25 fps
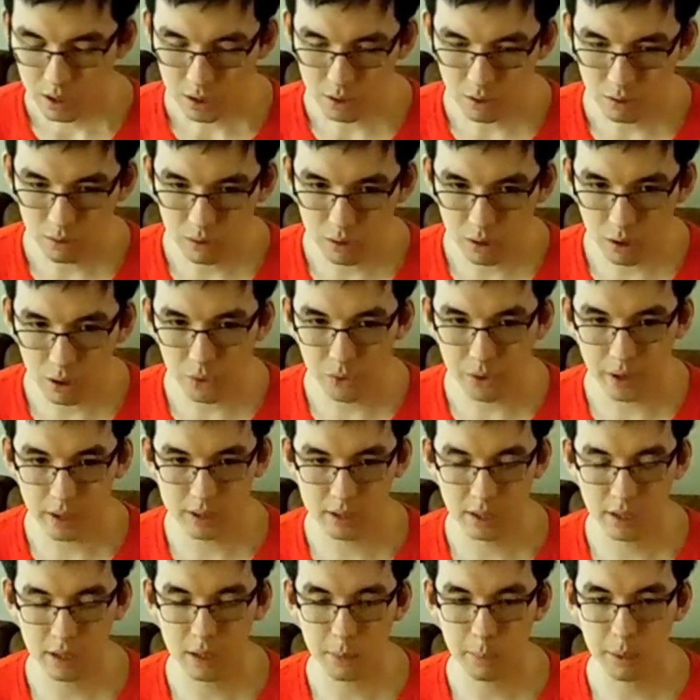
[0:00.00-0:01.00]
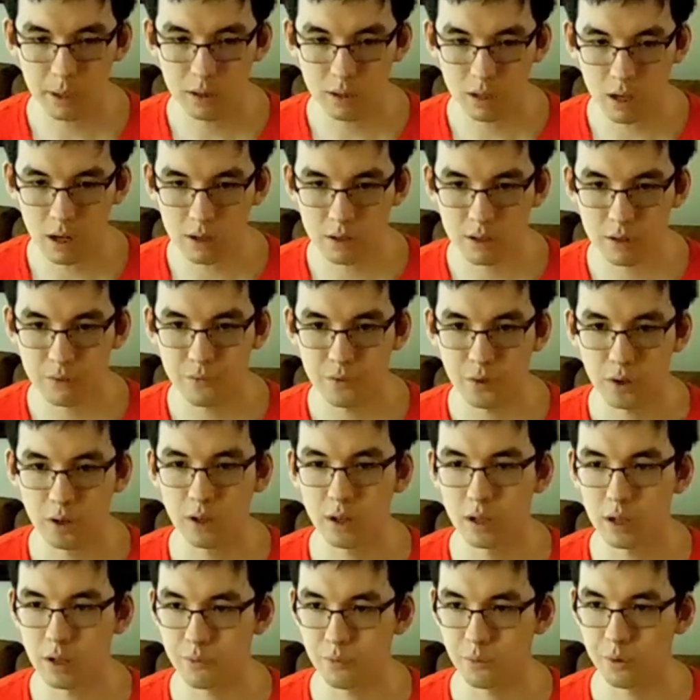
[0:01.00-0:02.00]
know that something can be longer for a
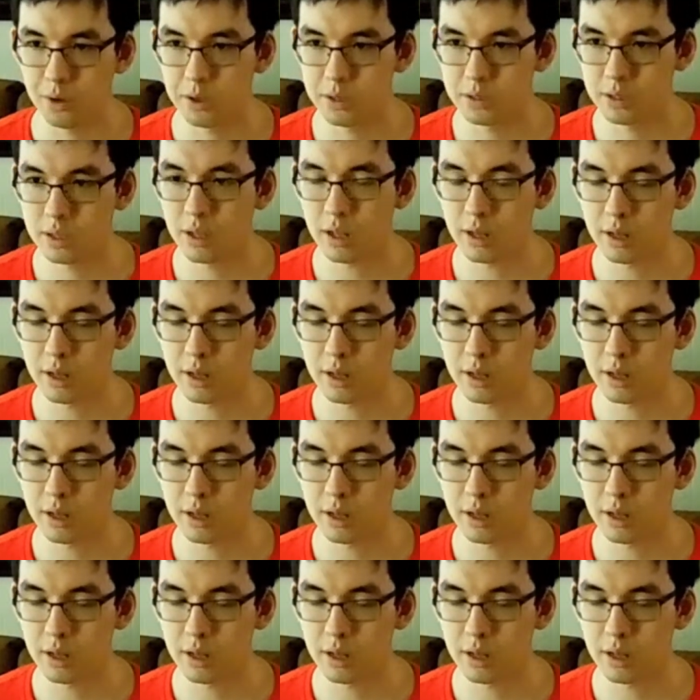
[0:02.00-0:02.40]
good enough reason.